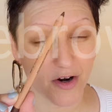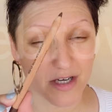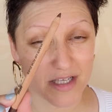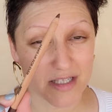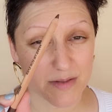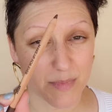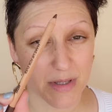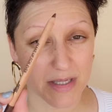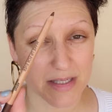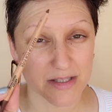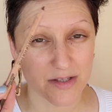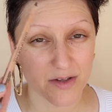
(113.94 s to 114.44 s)

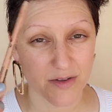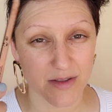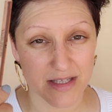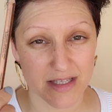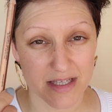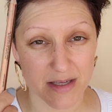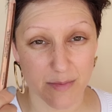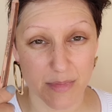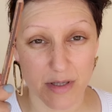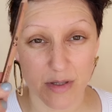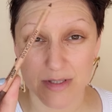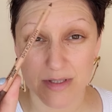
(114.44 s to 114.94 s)
Artist Pencil. These
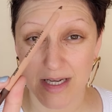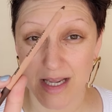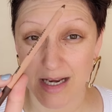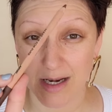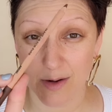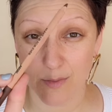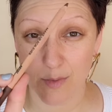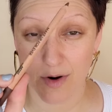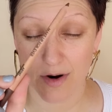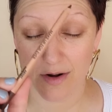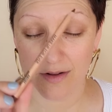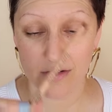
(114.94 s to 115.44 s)
can be used
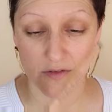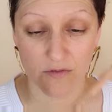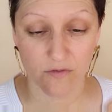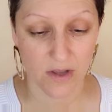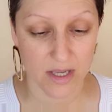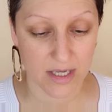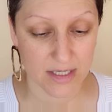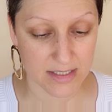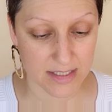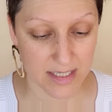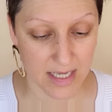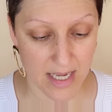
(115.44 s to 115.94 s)
anywhere on the
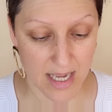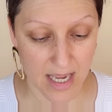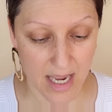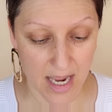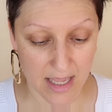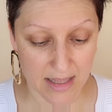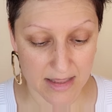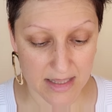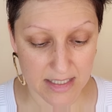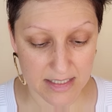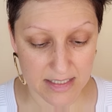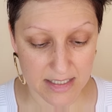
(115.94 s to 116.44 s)
face.
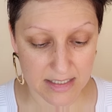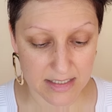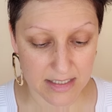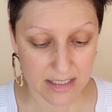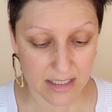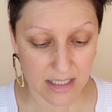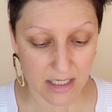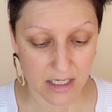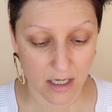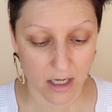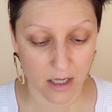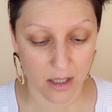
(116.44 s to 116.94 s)
And this is in
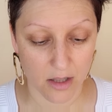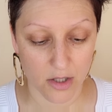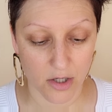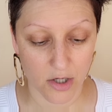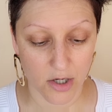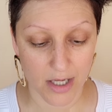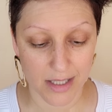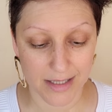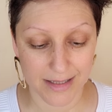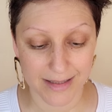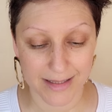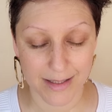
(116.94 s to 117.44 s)
the
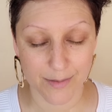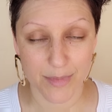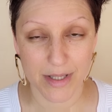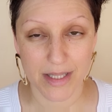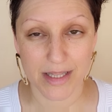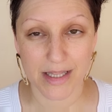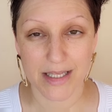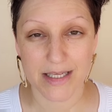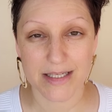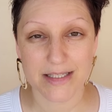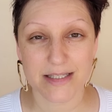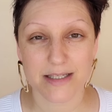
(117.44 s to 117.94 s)
color
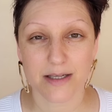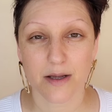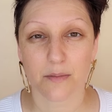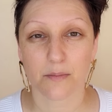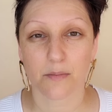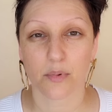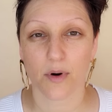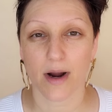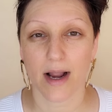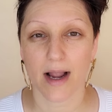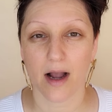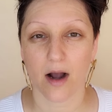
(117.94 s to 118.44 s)
Limitless
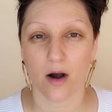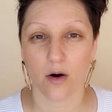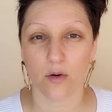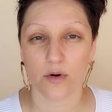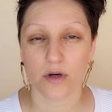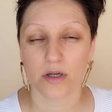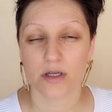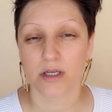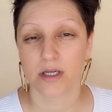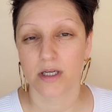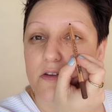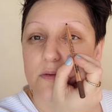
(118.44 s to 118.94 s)

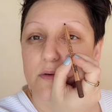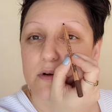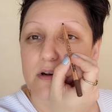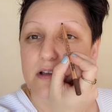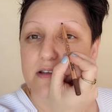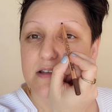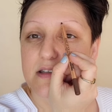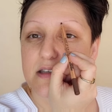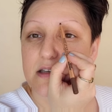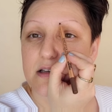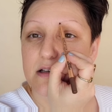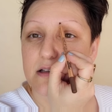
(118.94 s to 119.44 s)
Brown. So what I
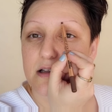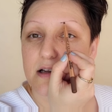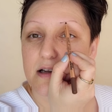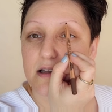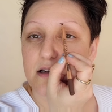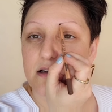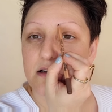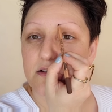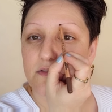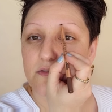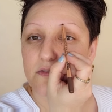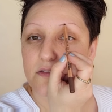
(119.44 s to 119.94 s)
see a lot
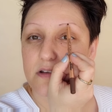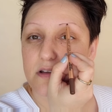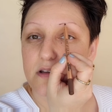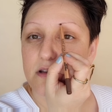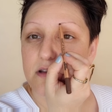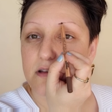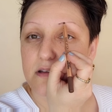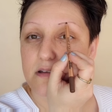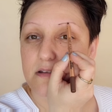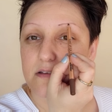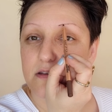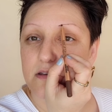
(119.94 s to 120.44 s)
of
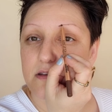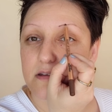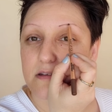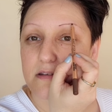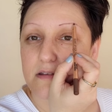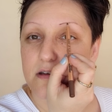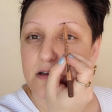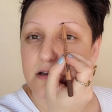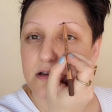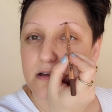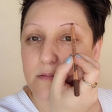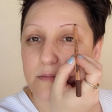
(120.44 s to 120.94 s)
is
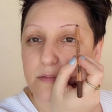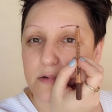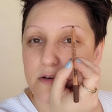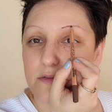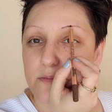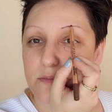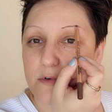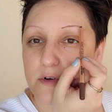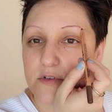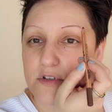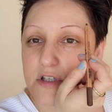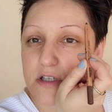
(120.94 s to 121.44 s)
this type
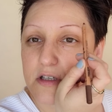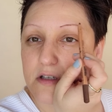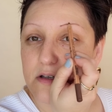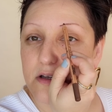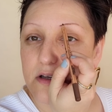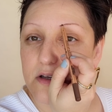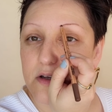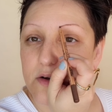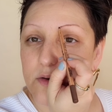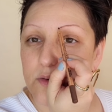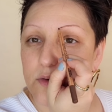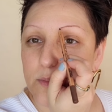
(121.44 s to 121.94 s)
of motion
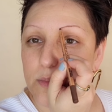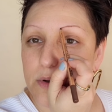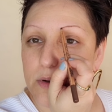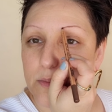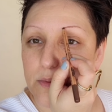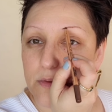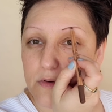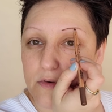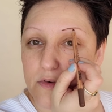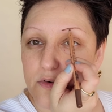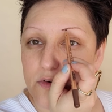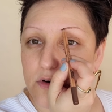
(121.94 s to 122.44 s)
where
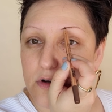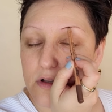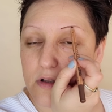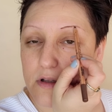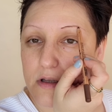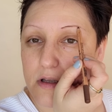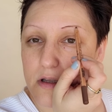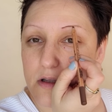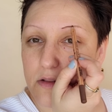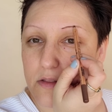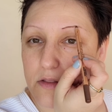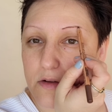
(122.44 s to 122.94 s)
people are
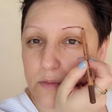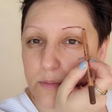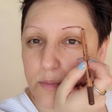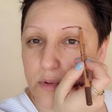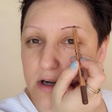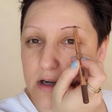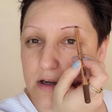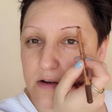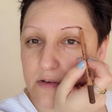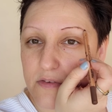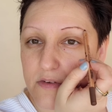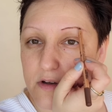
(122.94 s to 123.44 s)
drawing their
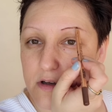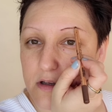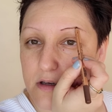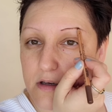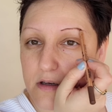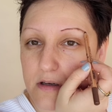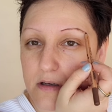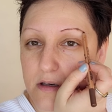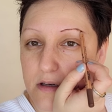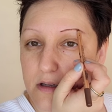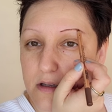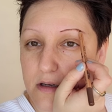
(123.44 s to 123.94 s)
brows on.
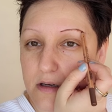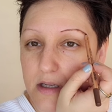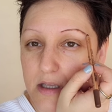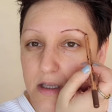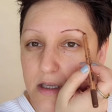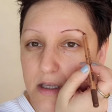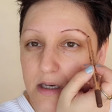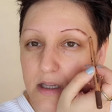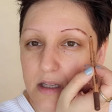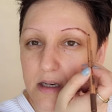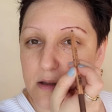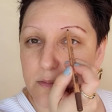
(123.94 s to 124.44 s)
And I
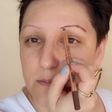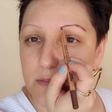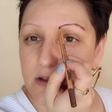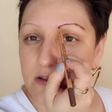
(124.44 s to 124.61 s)
get it.